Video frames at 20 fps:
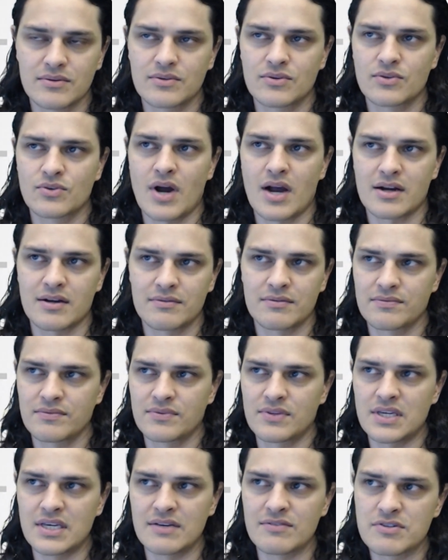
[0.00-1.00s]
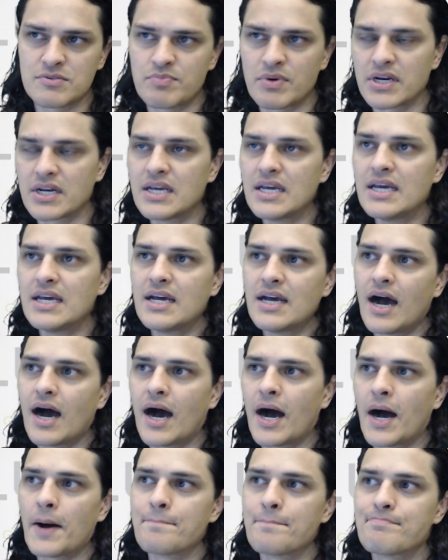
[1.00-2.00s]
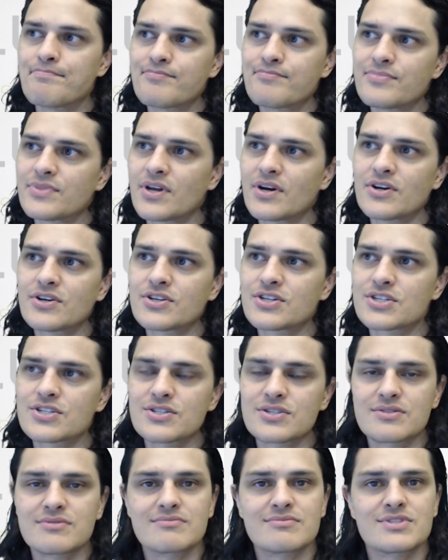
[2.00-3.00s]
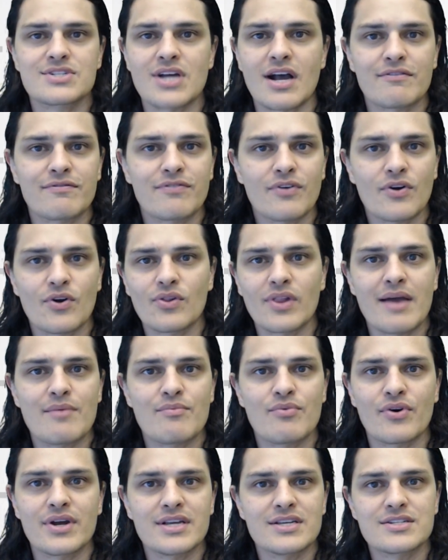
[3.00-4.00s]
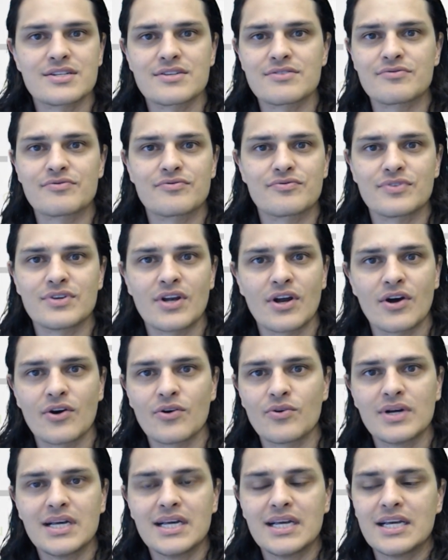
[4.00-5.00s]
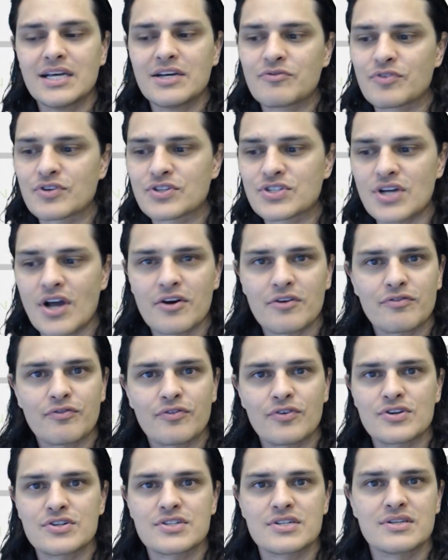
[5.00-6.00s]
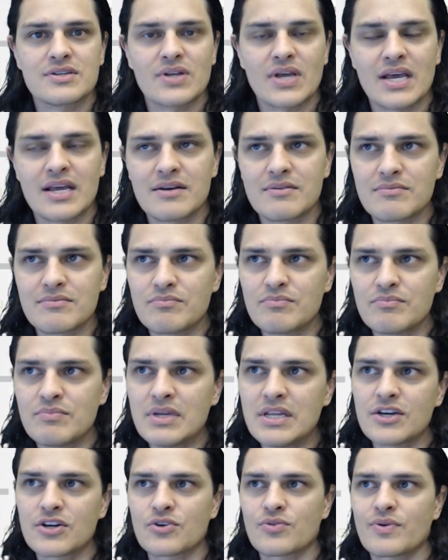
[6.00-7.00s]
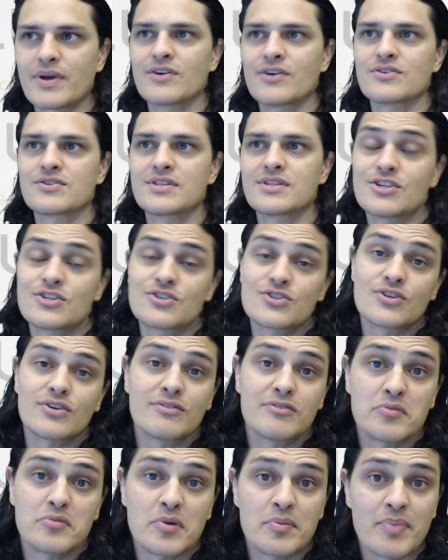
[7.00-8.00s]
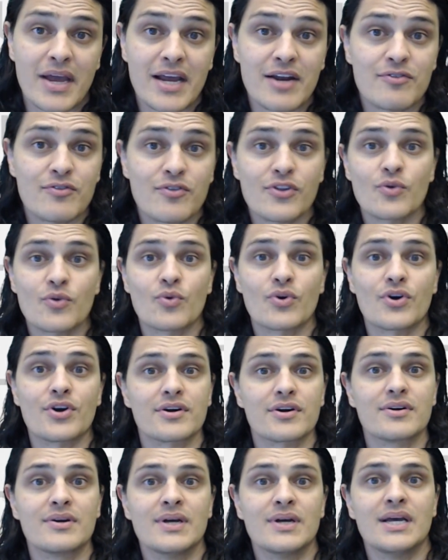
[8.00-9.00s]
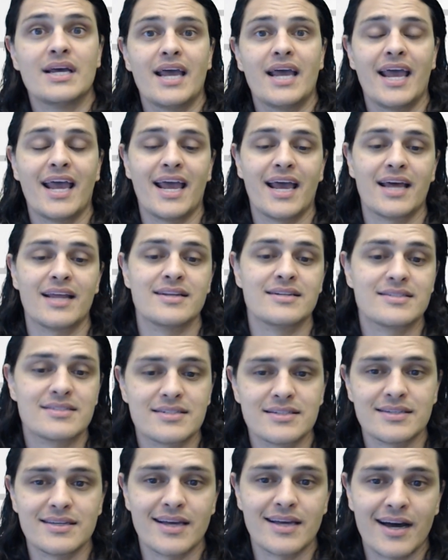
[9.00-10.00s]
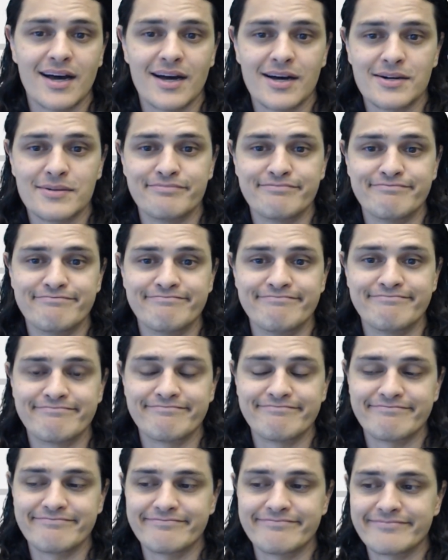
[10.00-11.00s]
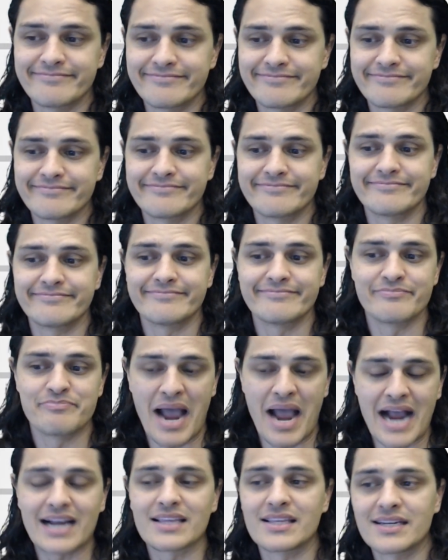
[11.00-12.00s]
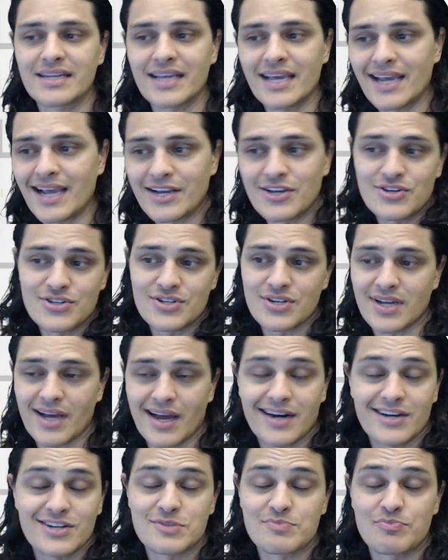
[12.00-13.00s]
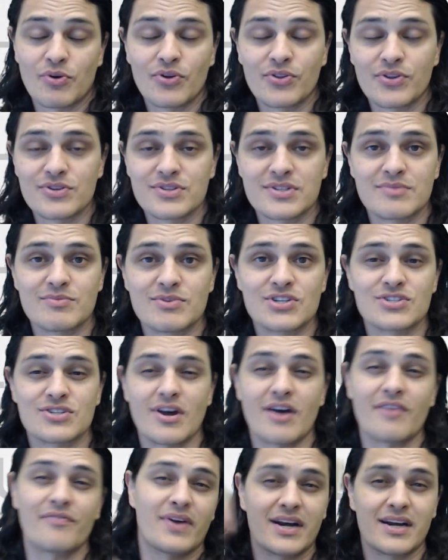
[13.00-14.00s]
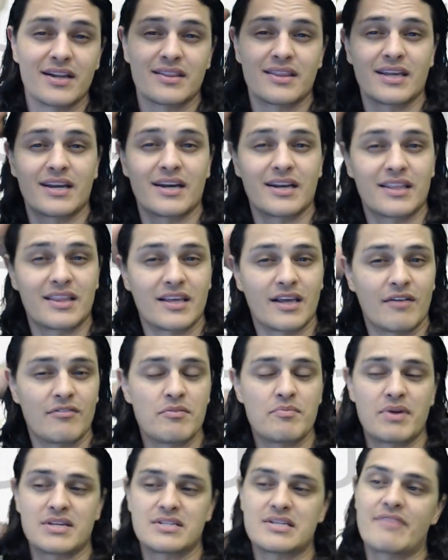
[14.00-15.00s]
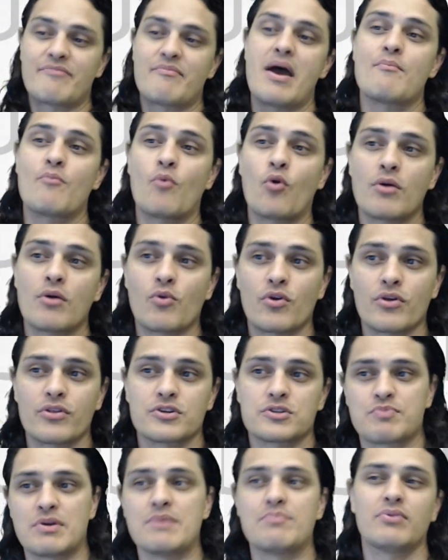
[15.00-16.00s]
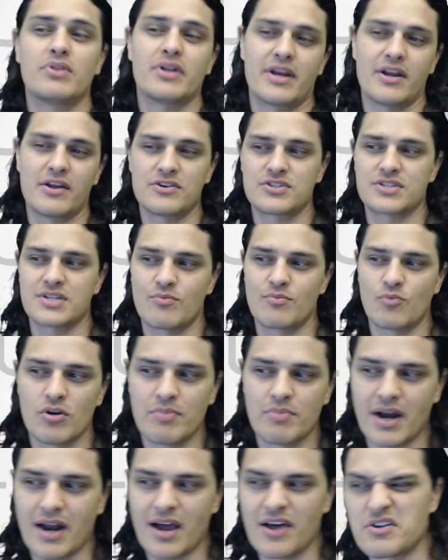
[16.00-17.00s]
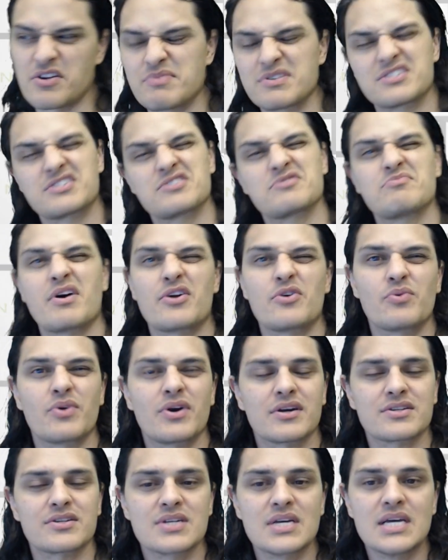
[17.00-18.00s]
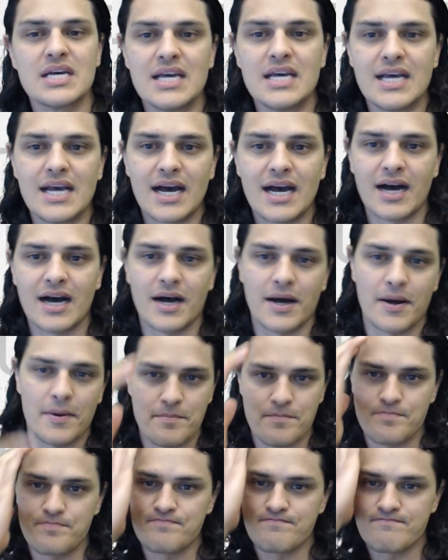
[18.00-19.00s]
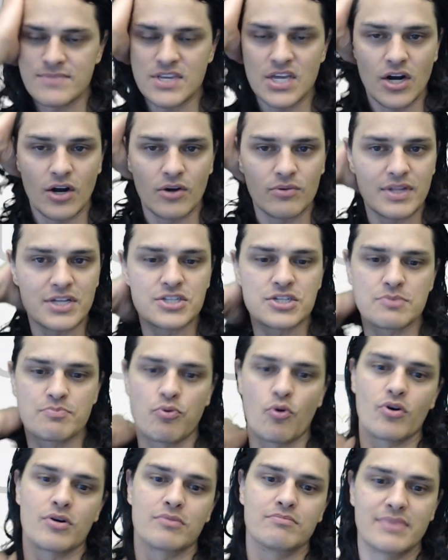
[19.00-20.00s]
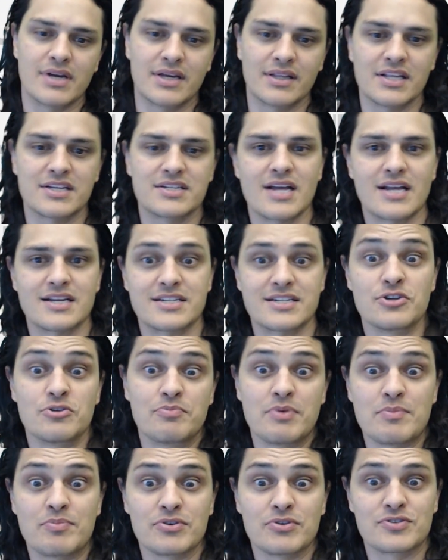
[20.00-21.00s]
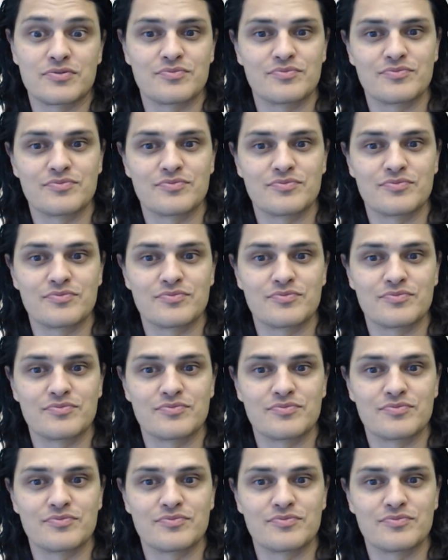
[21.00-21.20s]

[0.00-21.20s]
crock of thieves. But um, are just stock photo libraries of, you know, photographers and, and media creators that deserve to be paid for their work. And um, back in the day, I used to kind of just pull those images off and I didn't think anything of it. But as I've met more and more of those people and I understand more about how their business model works, um, you know, let's support them and let's not steal people's